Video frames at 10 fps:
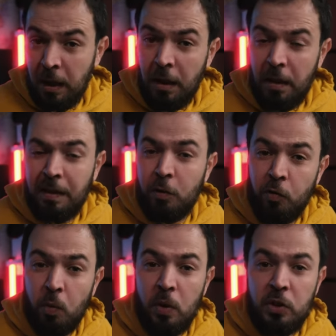Thank you
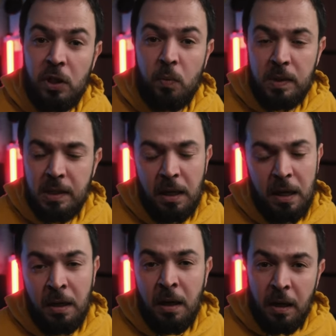for watching once
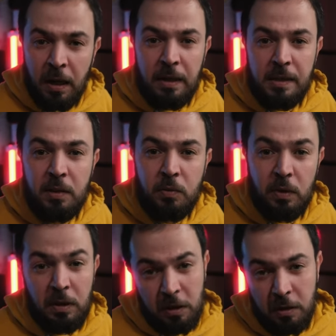again, and see you
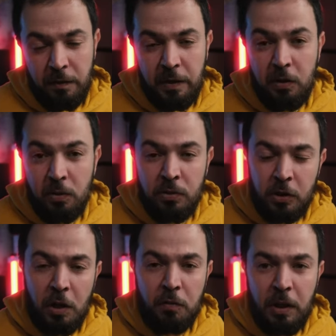in another video.
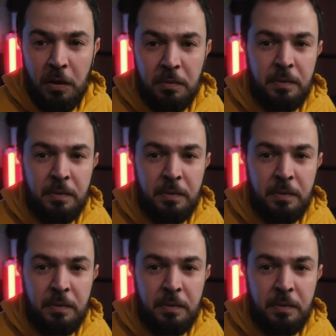Ciao for now.